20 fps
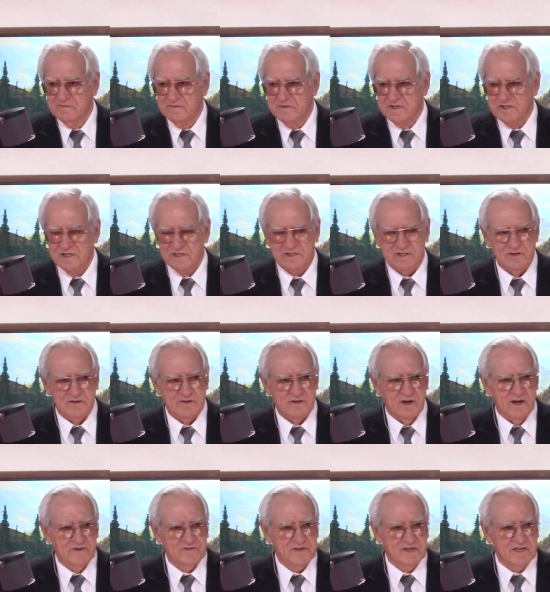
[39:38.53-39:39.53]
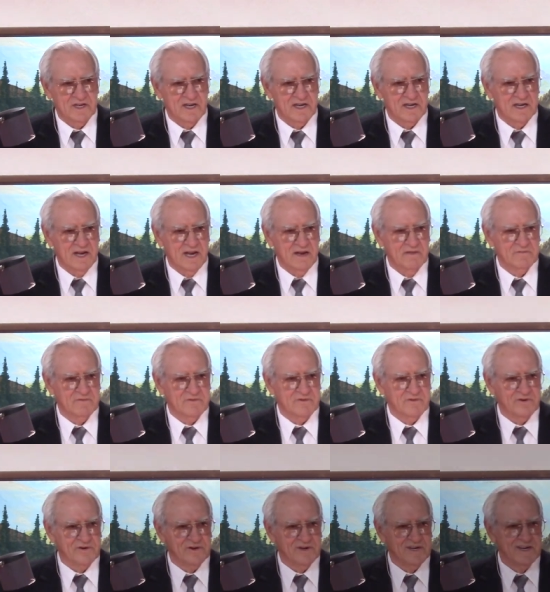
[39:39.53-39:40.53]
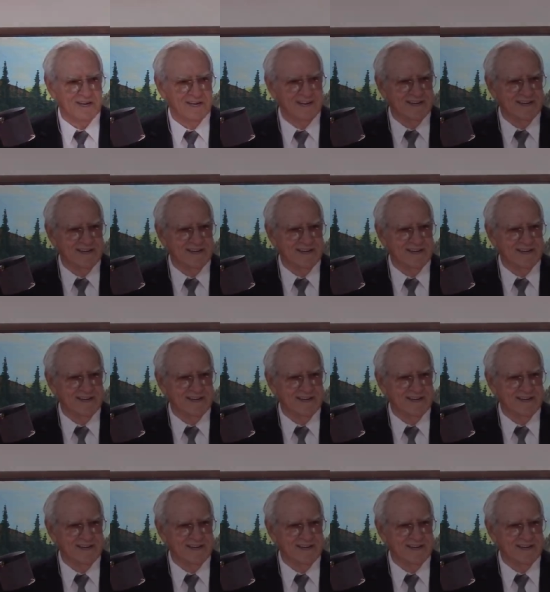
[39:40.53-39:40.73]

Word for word: but just don't often get a name for it.